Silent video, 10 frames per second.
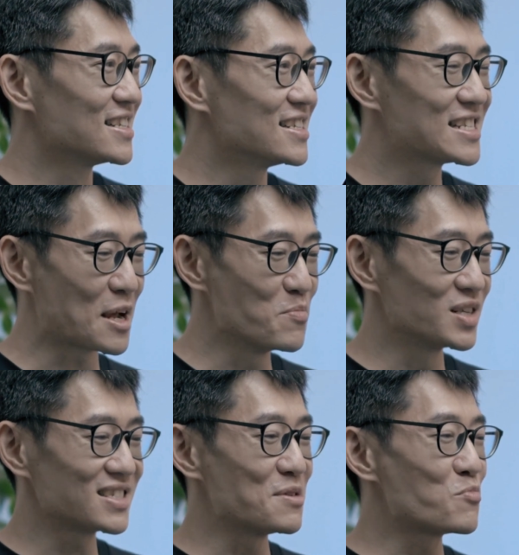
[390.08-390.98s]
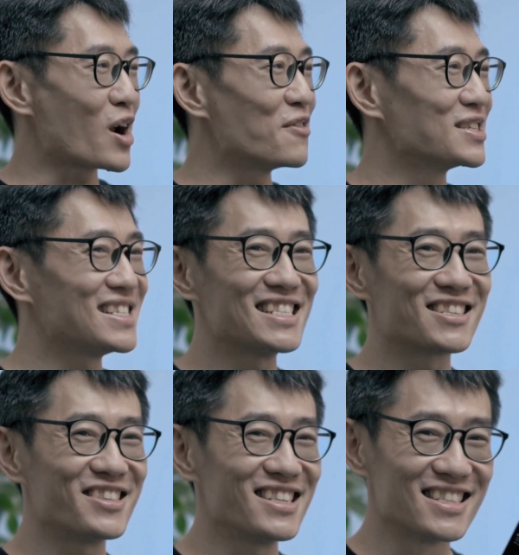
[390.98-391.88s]
It's like built-in privacy
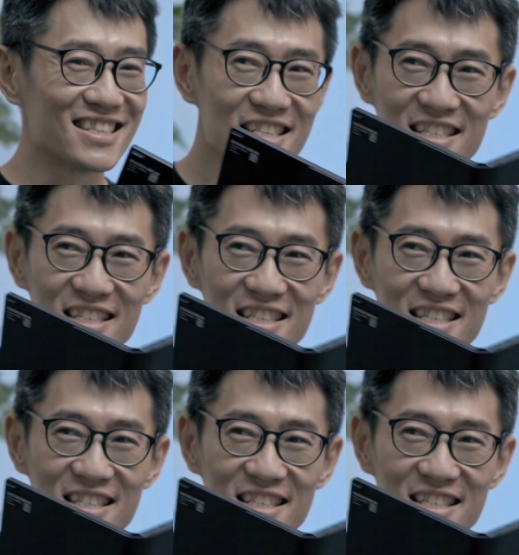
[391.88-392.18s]
screen.